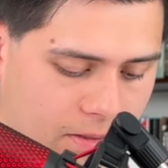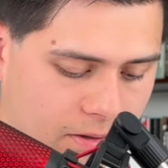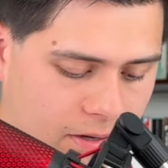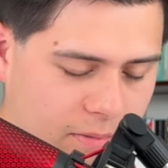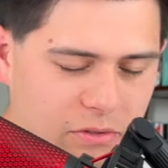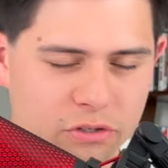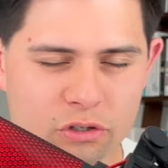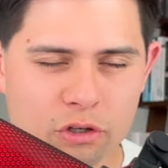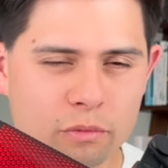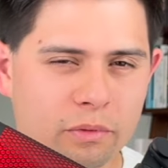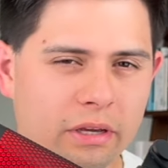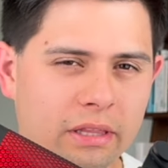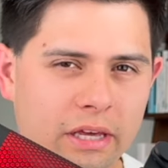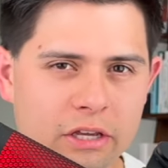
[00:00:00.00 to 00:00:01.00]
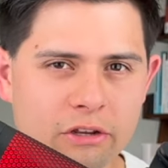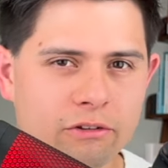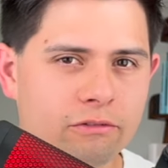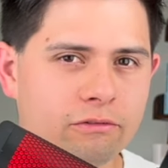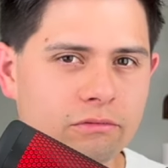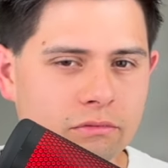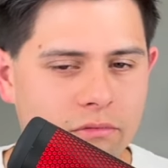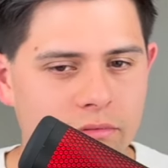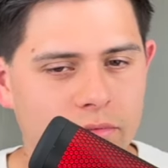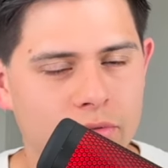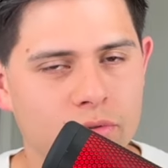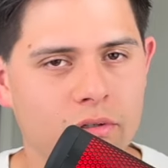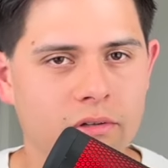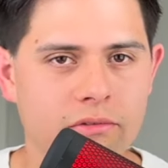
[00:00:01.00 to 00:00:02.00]
I'm assuming that you've
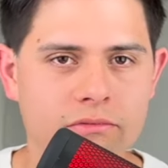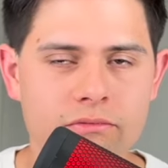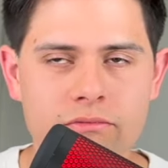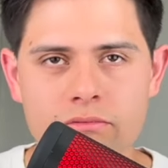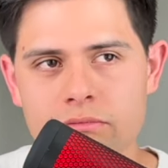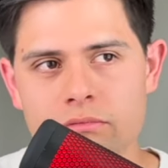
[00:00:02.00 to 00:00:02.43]
sort of